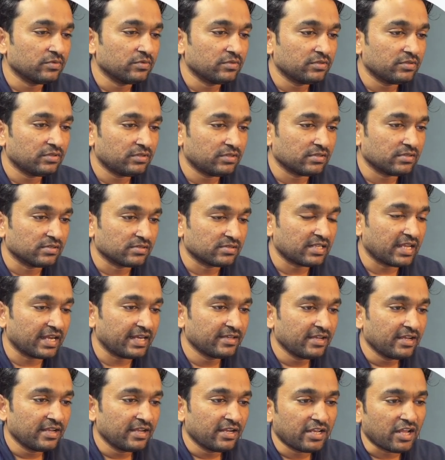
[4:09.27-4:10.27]
the
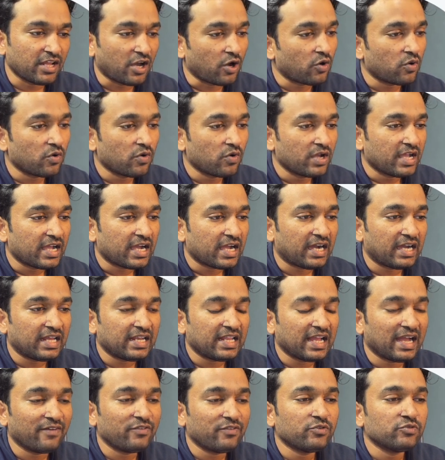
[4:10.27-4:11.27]
slide. Now I'll
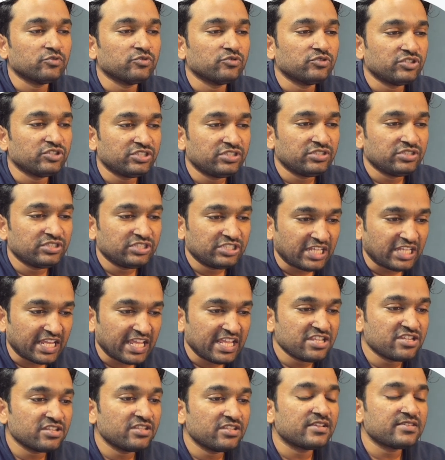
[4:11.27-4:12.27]
have to
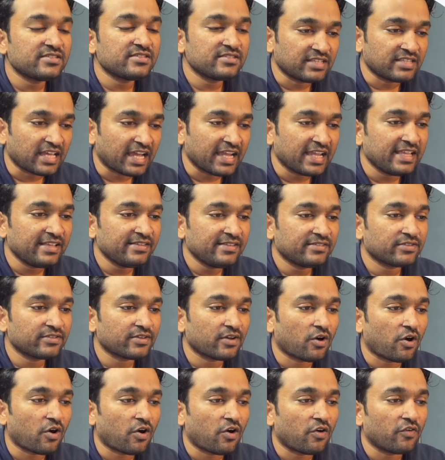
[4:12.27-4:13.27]
change the size
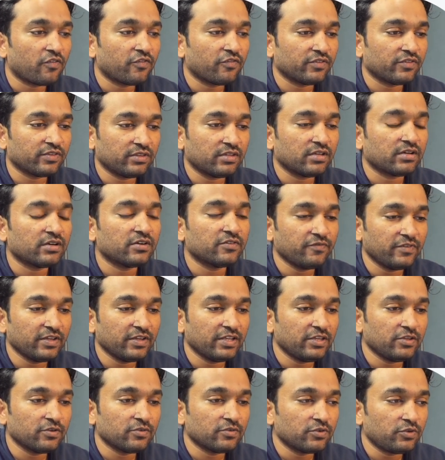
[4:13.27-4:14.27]
of the
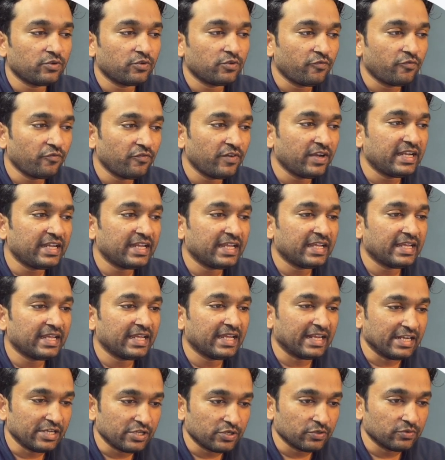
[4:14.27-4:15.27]
video to fit
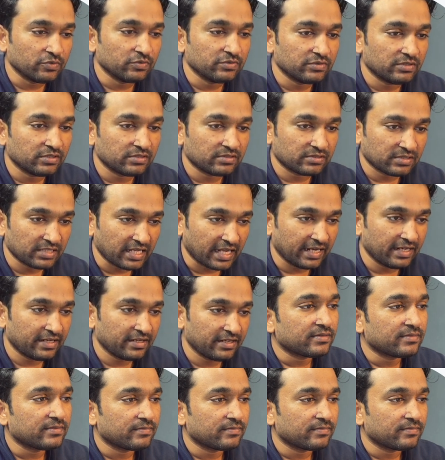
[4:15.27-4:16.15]
into the slide.